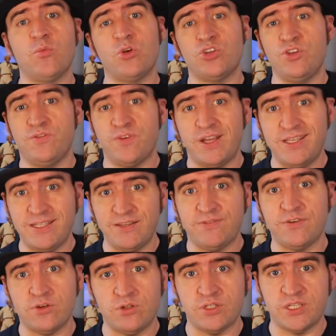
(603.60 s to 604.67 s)
and what you find
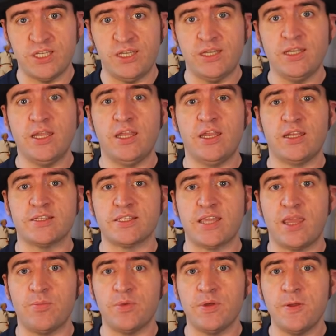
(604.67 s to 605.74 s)
difficult in
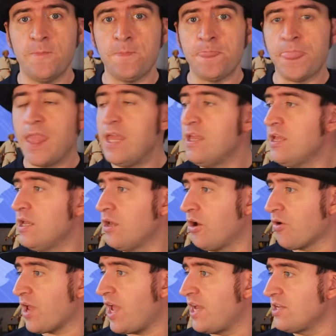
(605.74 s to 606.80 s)
Inkscape.
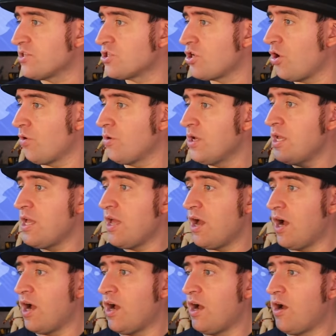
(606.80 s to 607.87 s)
Okay, so
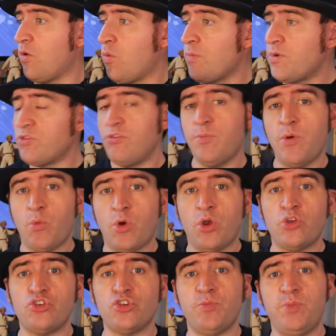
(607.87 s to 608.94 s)

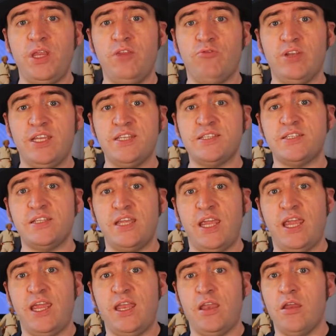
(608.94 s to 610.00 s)
1.3.1 should be released
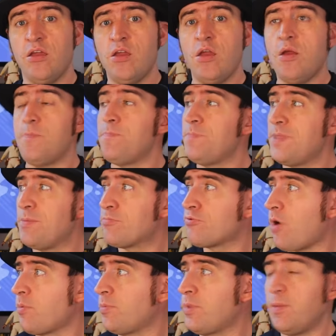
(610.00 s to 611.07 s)
in
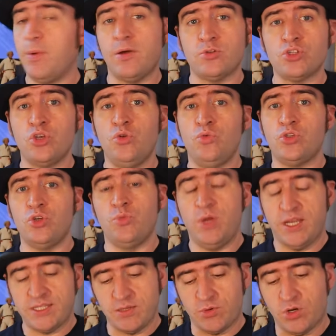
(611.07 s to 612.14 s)
probably about two
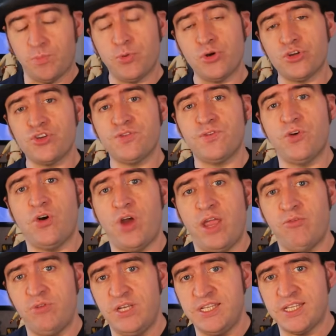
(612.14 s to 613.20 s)
weeks. I'm going to push for
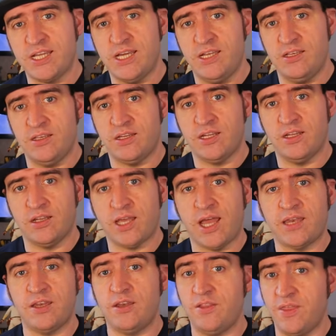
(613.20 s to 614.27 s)
a release
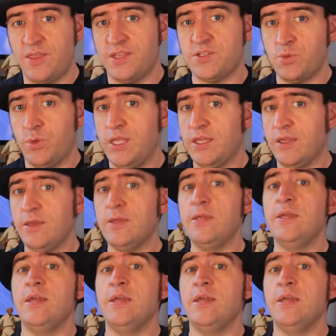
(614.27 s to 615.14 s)
candidate this week,